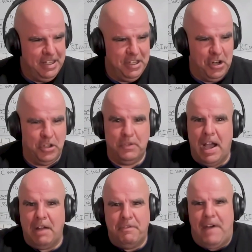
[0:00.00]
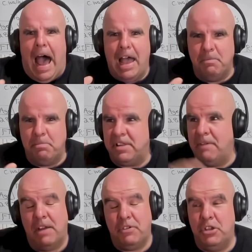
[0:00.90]
You've got vibes.
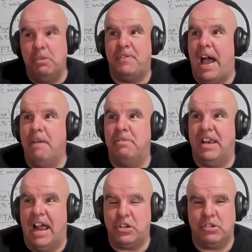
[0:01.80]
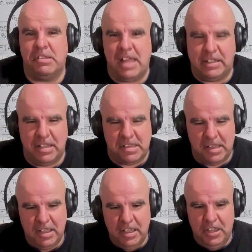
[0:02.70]
I've never used vibes in an actual sentence.
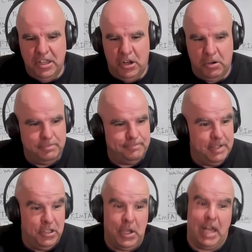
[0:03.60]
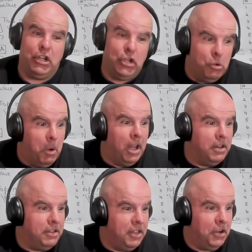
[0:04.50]
You got a good
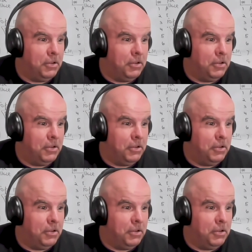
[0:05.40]
one.